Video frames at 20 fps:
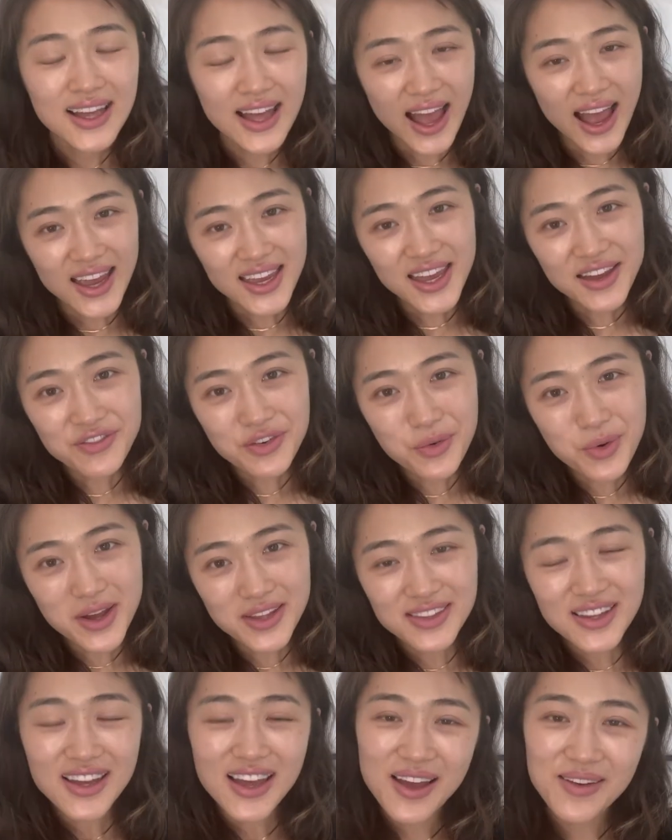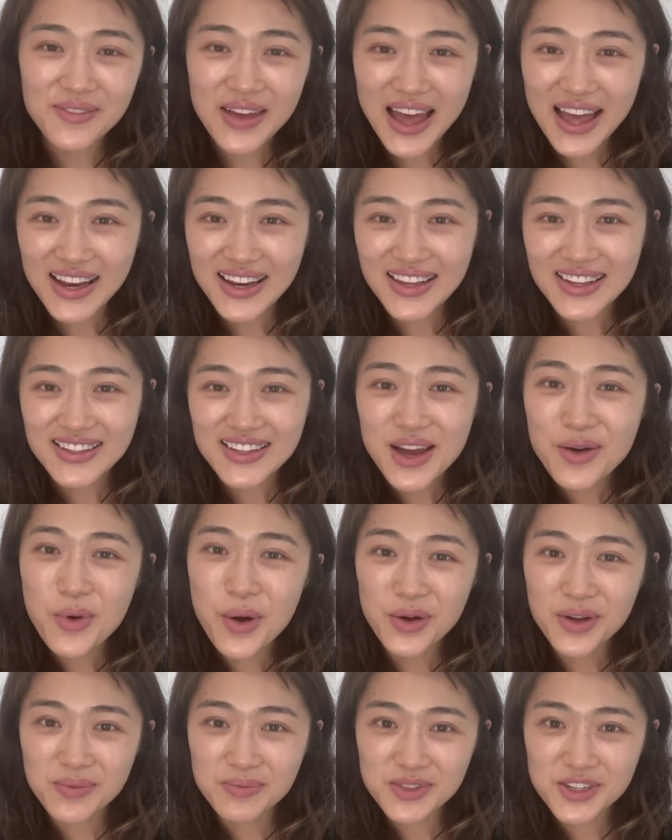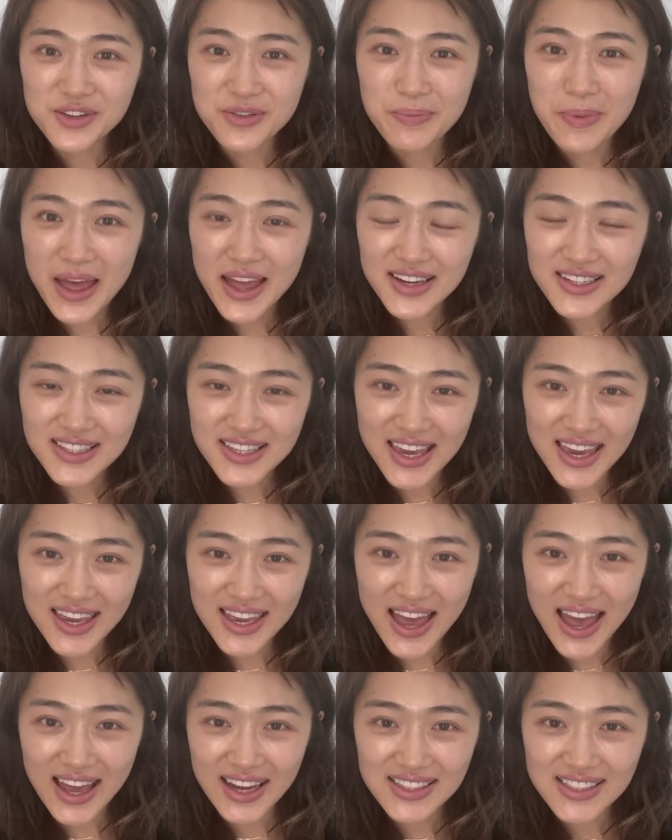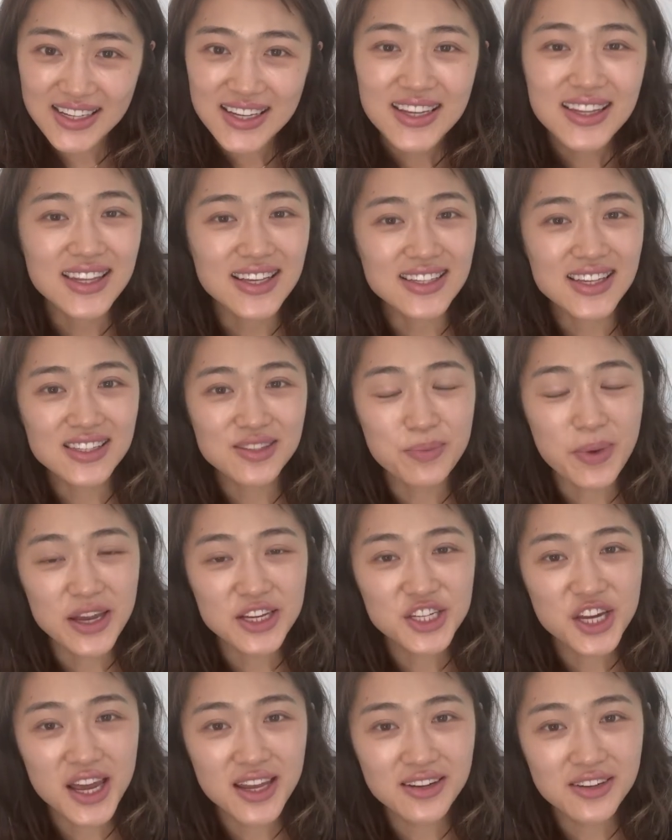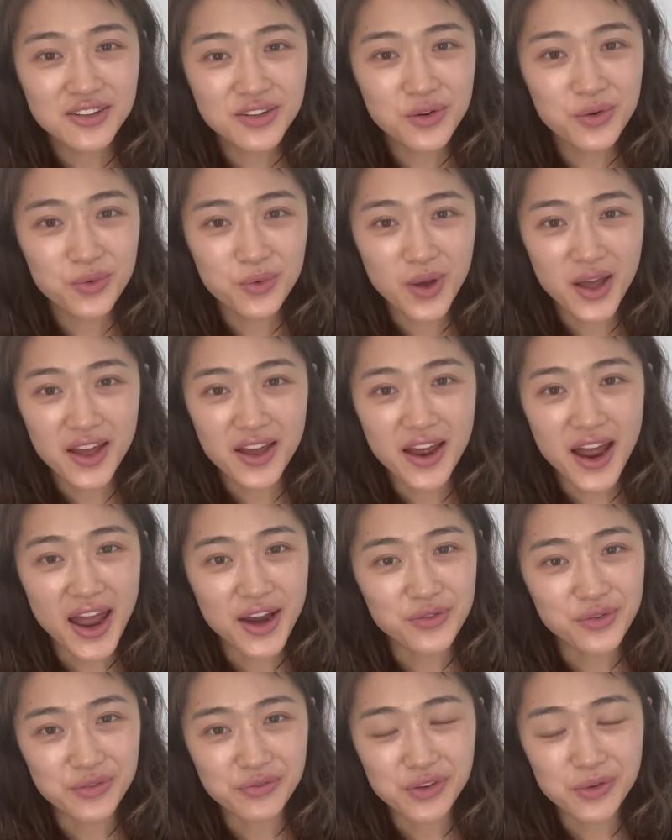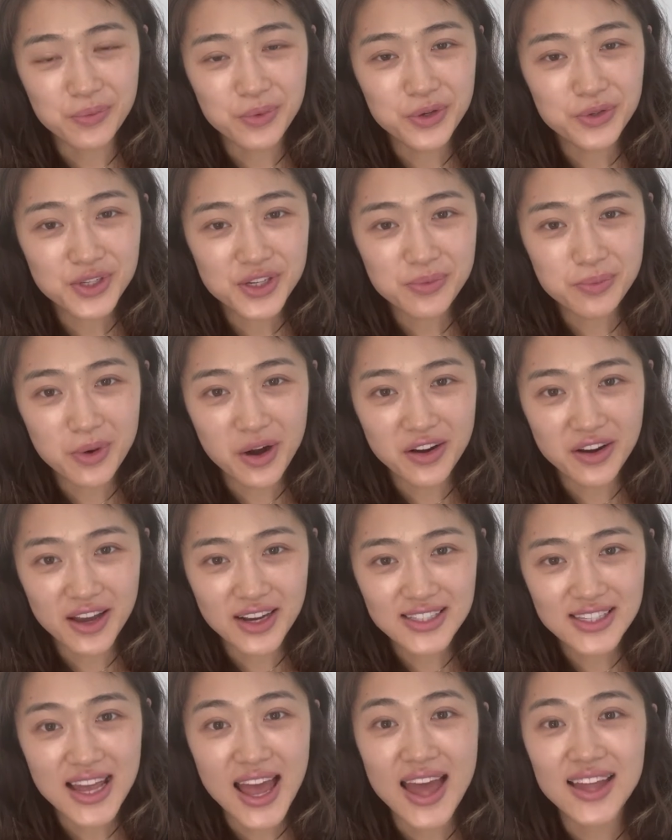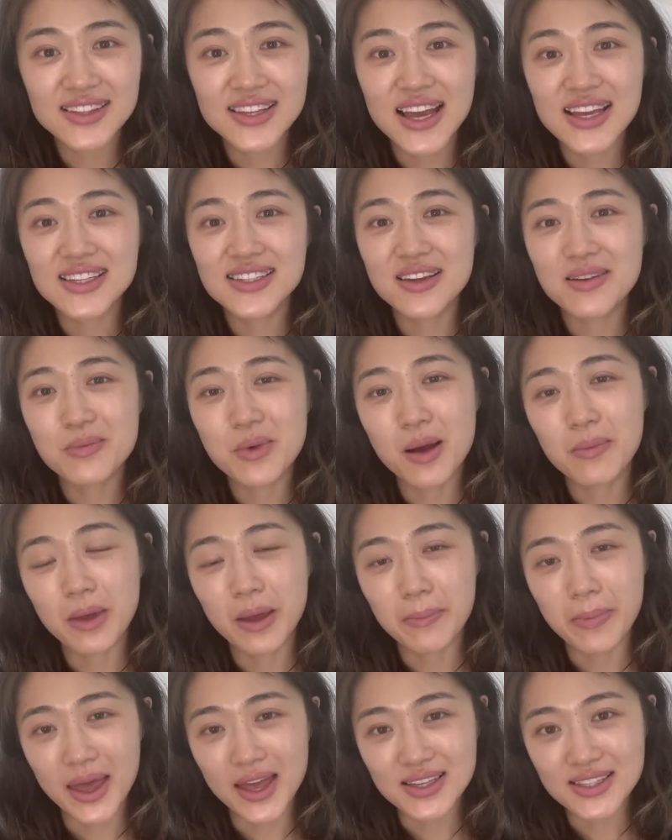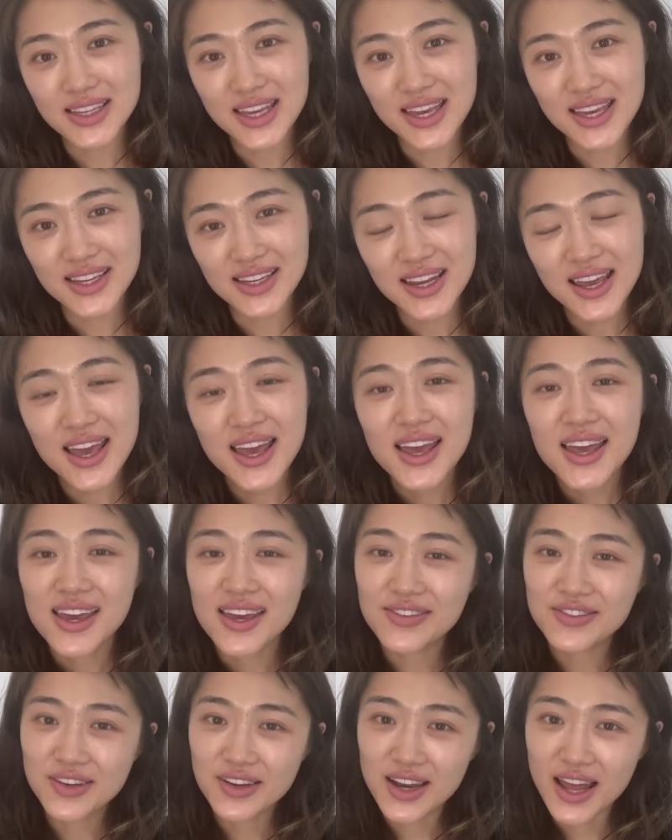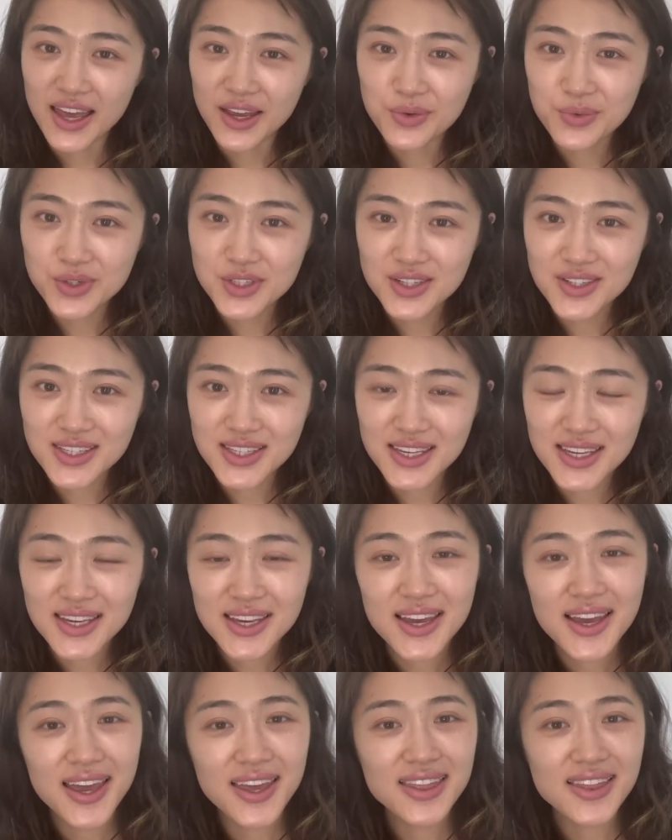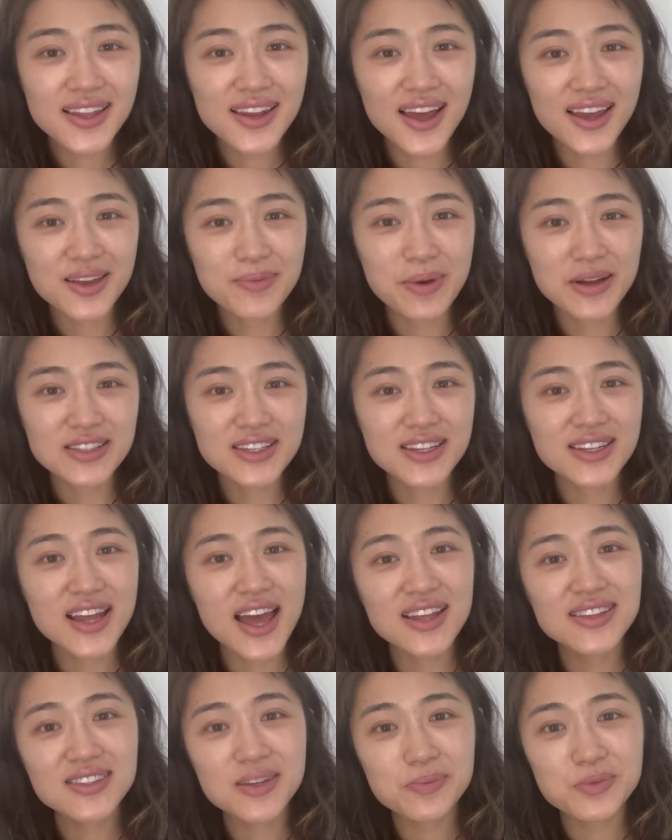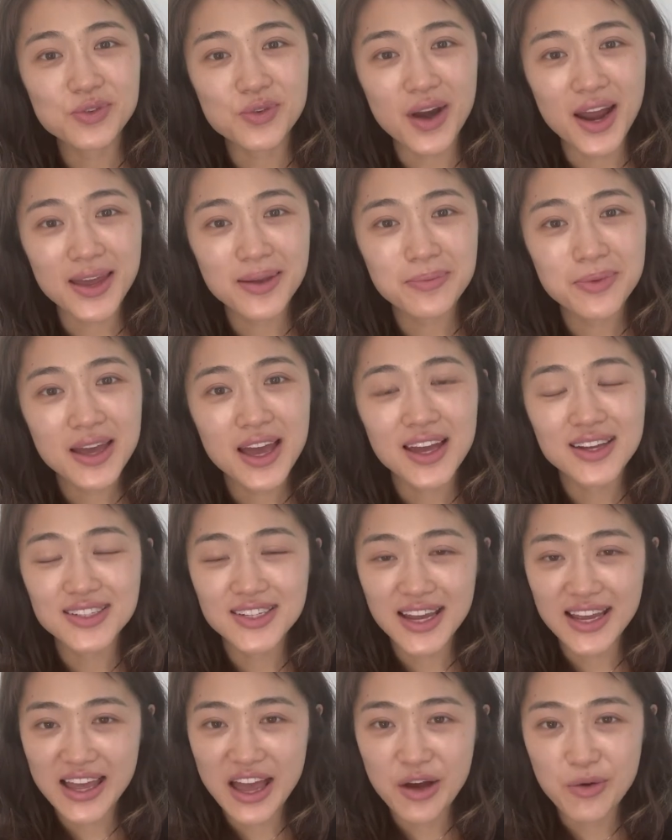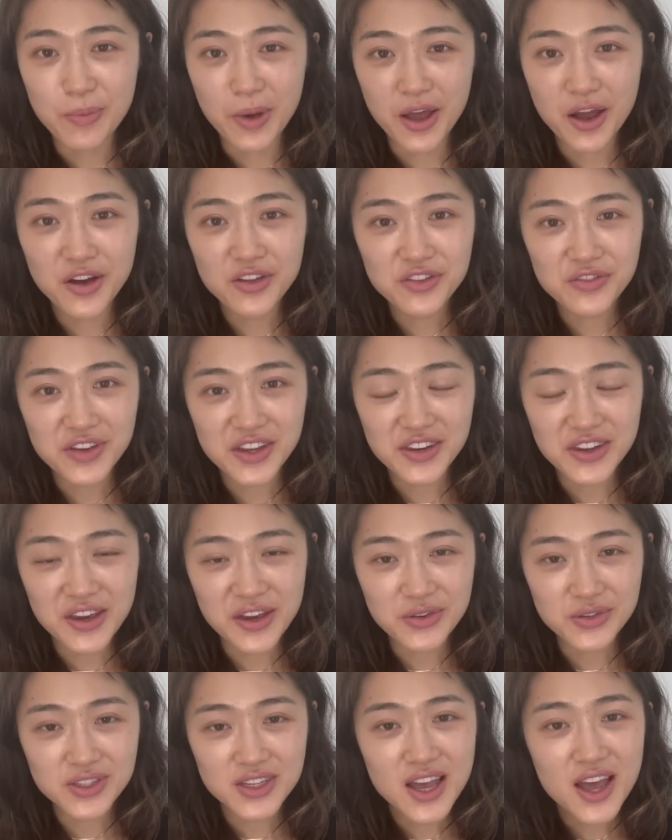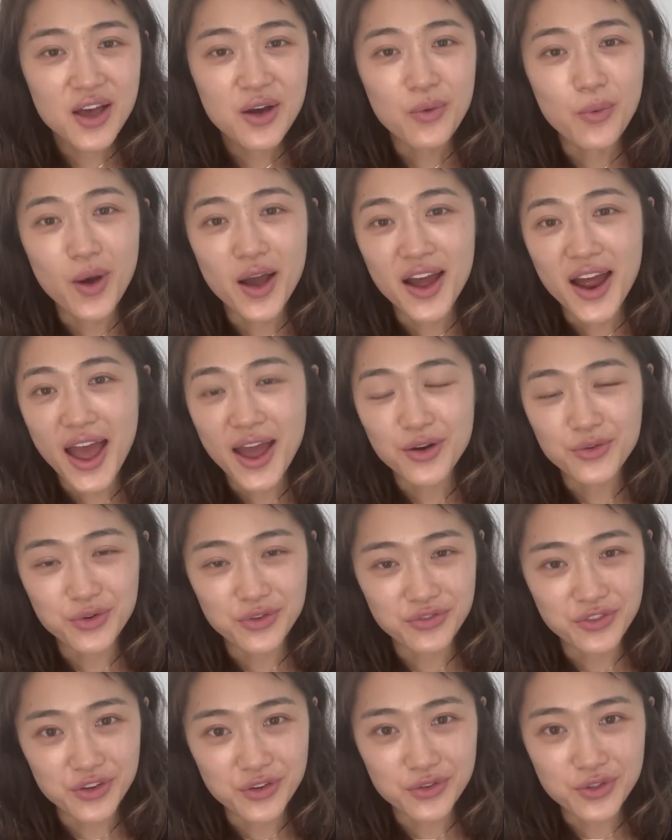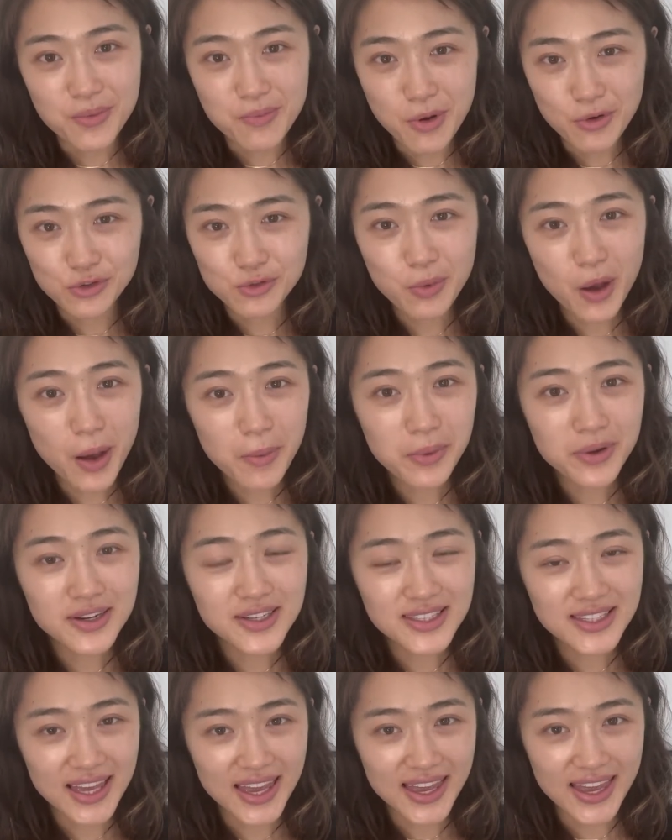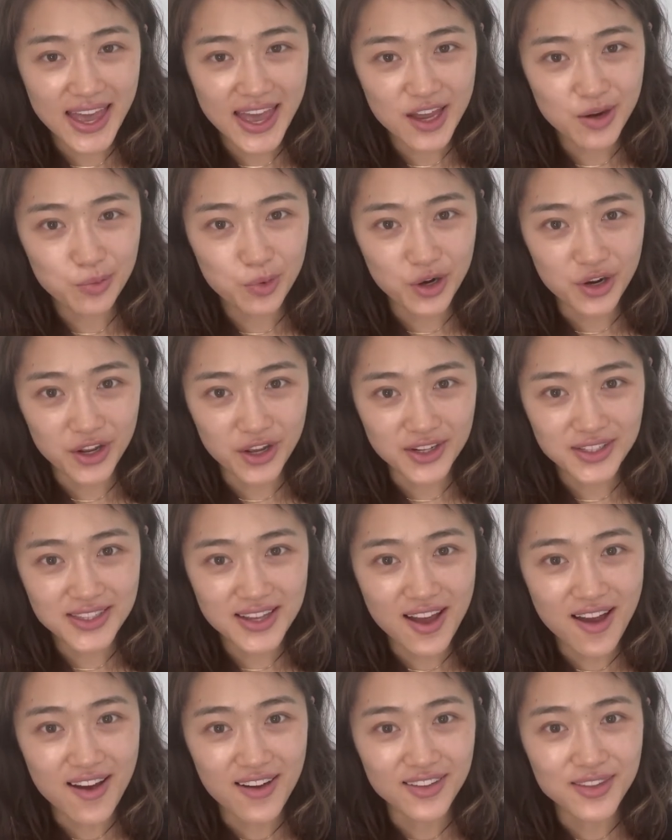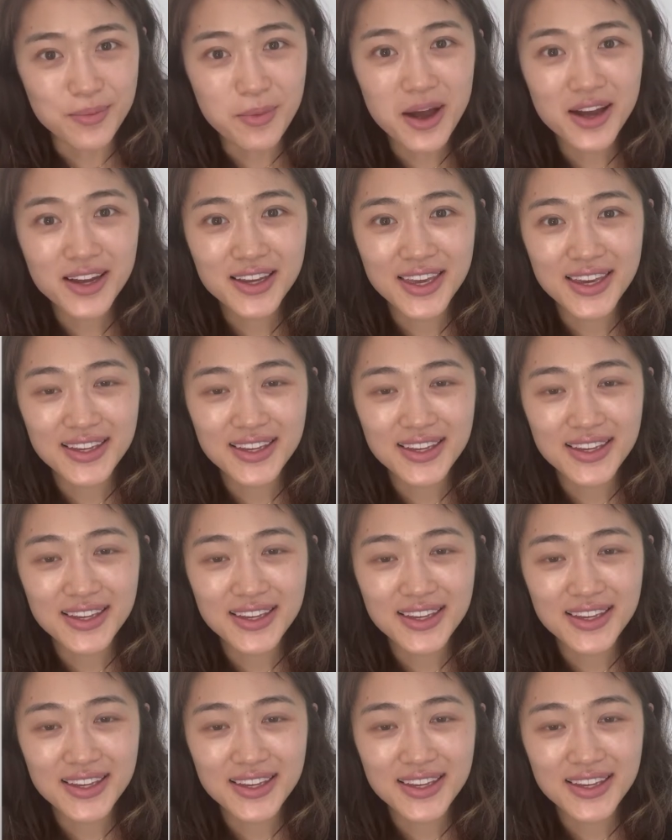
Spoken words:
Hi everyone, I'm Helen. Welcome to Bare Skin Act. This is my channel where I review beauty products and test them on my bare skin. If you like what you see, hit the like button and subscribe and check out my other videos where I review the most popular skincare products on the market.